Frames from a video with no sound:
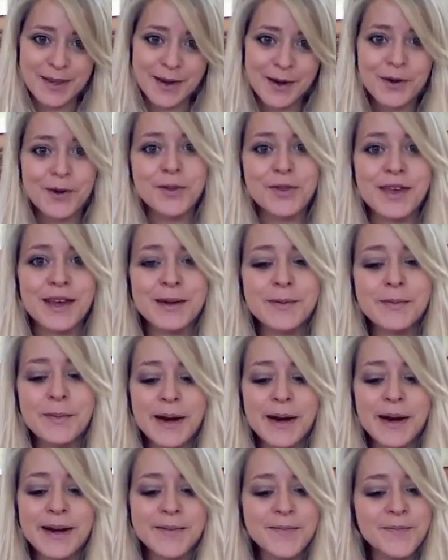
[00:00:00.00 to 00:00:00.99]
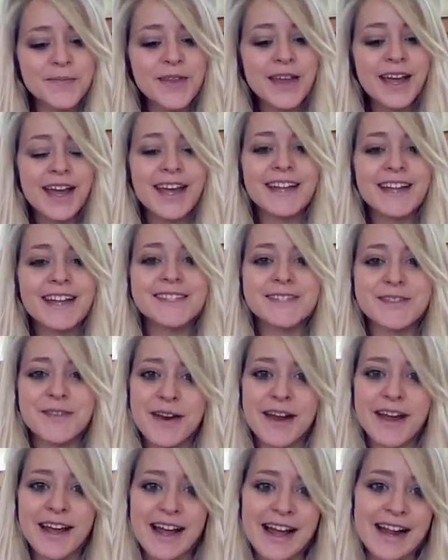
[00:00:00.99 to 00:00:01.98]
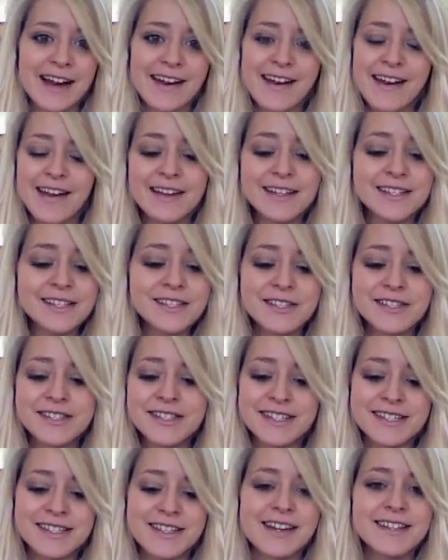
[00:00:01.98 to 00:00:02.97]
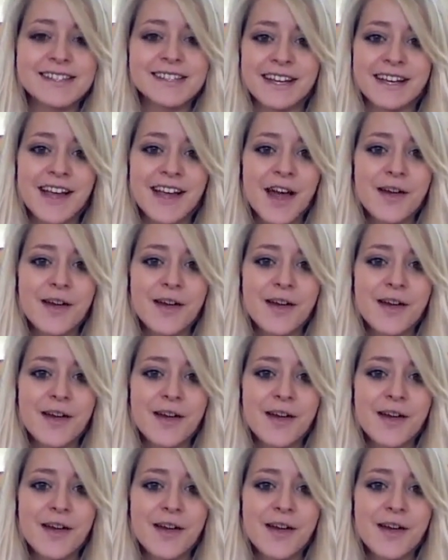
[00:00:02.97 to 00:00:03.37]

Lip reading: the whole thing, but it is great, and it's just exciting.